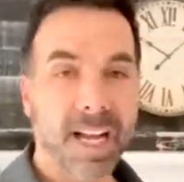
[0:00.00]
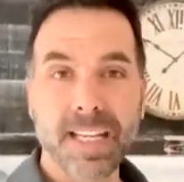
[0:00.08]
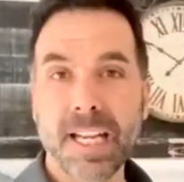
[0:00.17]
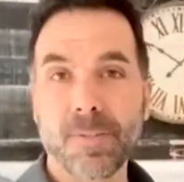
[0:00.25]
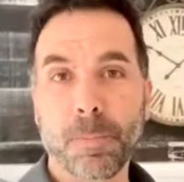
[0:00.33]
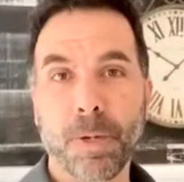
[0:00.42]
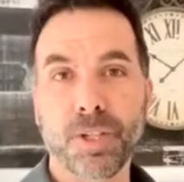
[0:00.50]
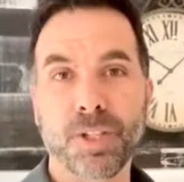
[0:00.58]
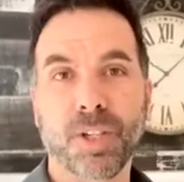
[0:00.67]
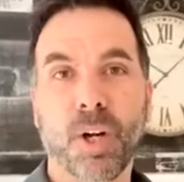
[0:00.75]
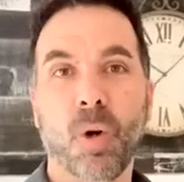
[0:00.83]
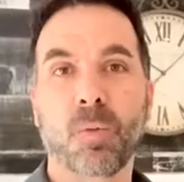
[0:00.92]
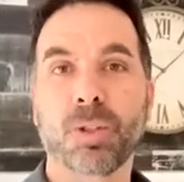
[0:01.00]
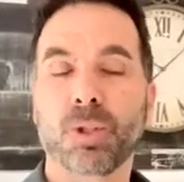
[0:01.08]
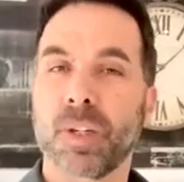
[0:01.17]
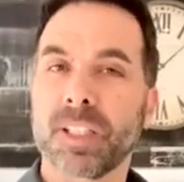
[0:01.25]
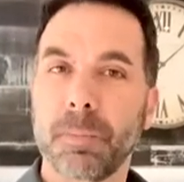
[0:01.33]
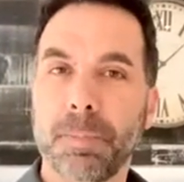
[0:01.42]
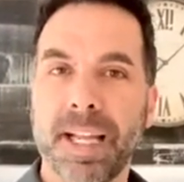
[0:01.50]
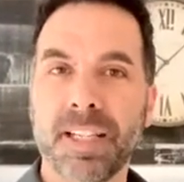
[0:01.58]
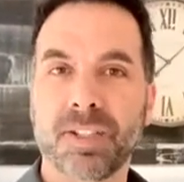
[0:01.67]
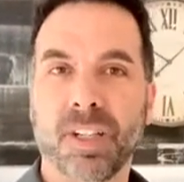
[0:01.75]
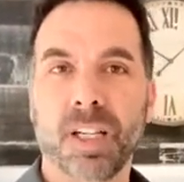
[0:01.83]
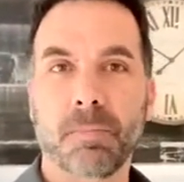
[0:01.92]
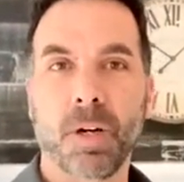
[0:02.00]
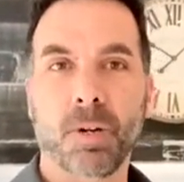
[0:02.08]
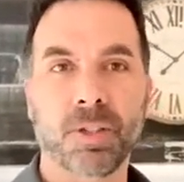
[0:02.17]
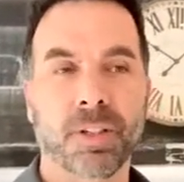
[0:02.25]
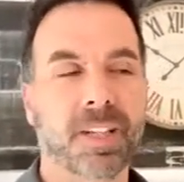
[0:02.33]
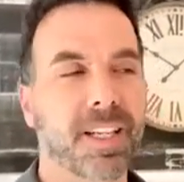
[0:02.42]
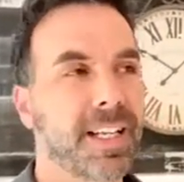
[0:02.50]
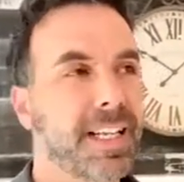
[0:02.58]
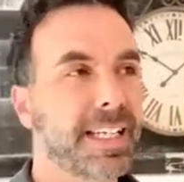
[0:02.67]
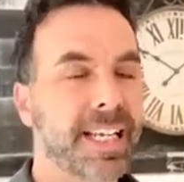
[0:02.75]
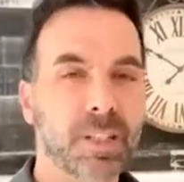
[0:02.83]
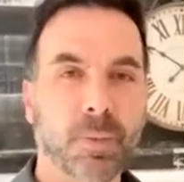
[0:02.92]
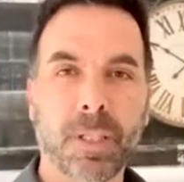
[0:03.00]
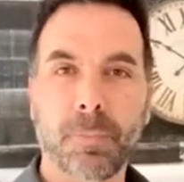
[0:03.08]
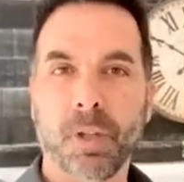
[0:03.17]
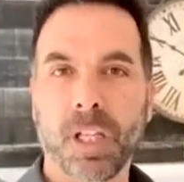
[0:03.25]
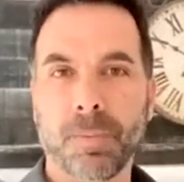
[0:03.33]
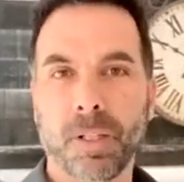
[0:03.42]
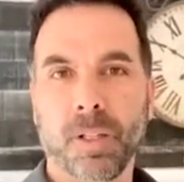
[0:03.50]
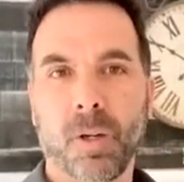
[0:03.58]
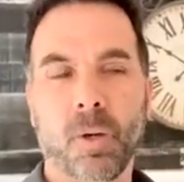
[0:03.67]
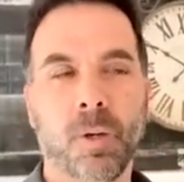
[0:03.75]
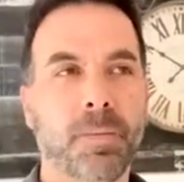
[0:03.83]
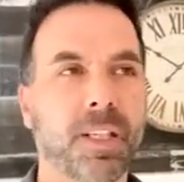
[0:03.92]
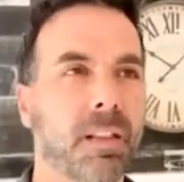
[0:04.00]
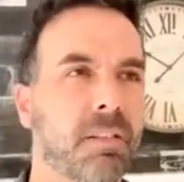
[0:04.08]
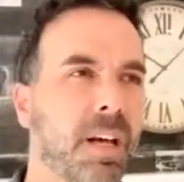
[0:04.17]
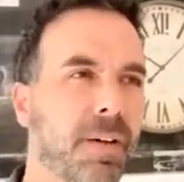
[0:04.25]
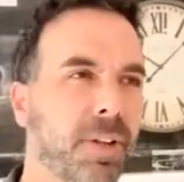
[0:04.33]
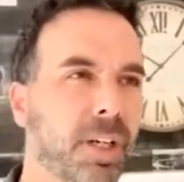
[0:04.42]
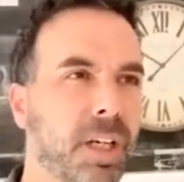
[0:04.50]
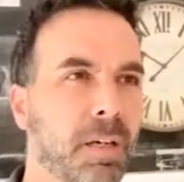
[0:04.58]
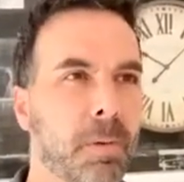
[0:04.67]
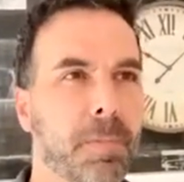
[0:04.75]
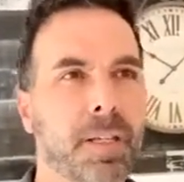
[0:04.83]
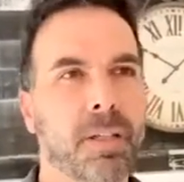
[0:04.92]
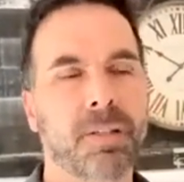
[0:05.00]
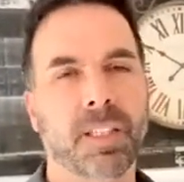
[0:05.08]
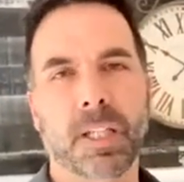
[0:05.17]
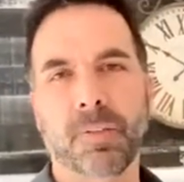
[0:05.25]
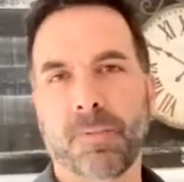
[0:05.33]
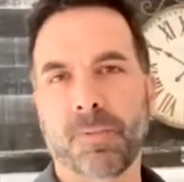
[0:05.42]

Never purchase a home strictly based on emotion. Yes, when you pull up to the home, you love the curb appeal, you love the